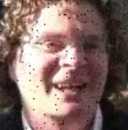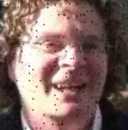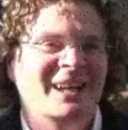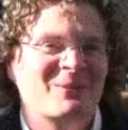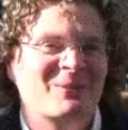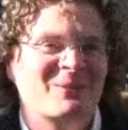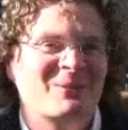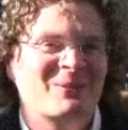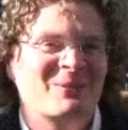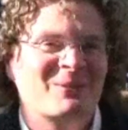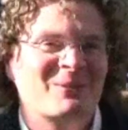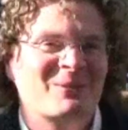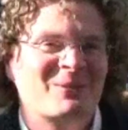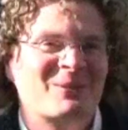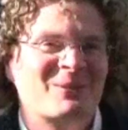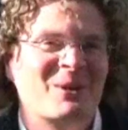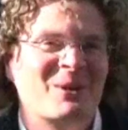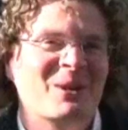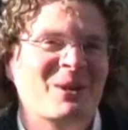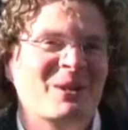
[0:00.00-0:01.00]
Um,
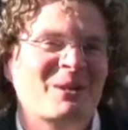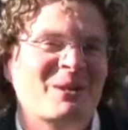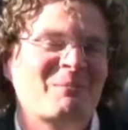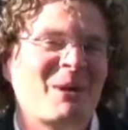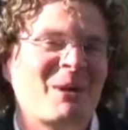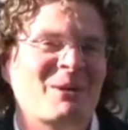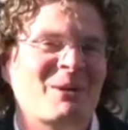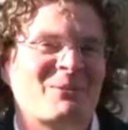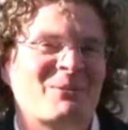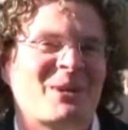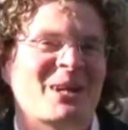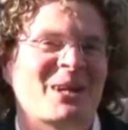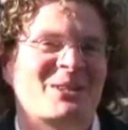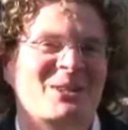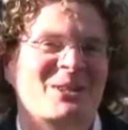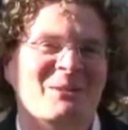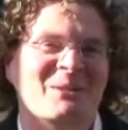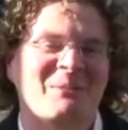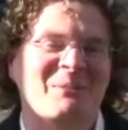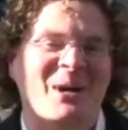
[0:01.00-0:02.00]
well, apart from
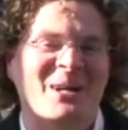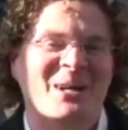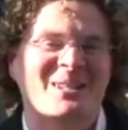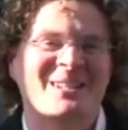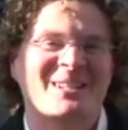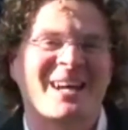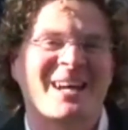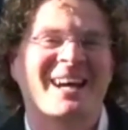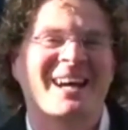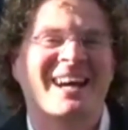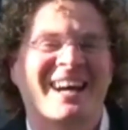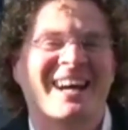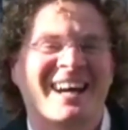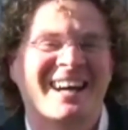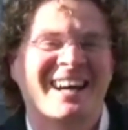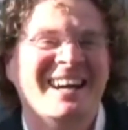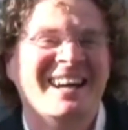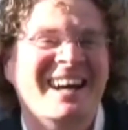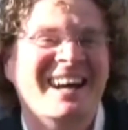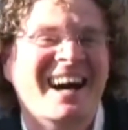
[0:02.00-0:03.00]
catching the bus,
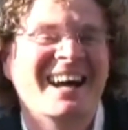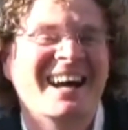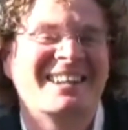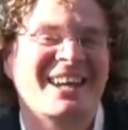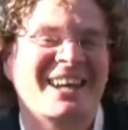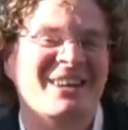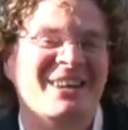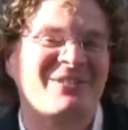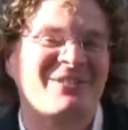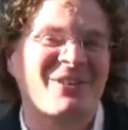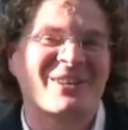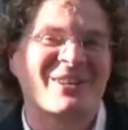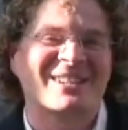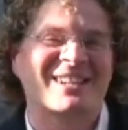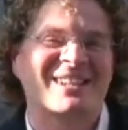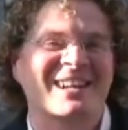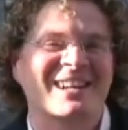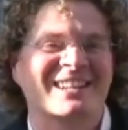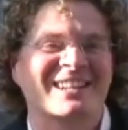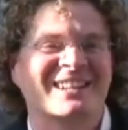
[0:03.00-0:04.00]
I think I'd probably
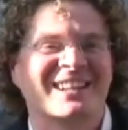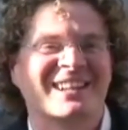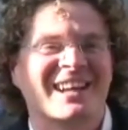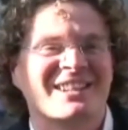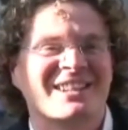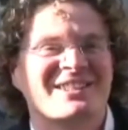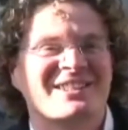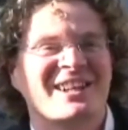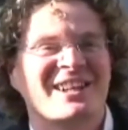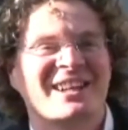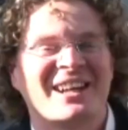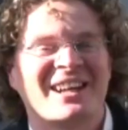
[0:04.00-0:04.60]
cycle actually.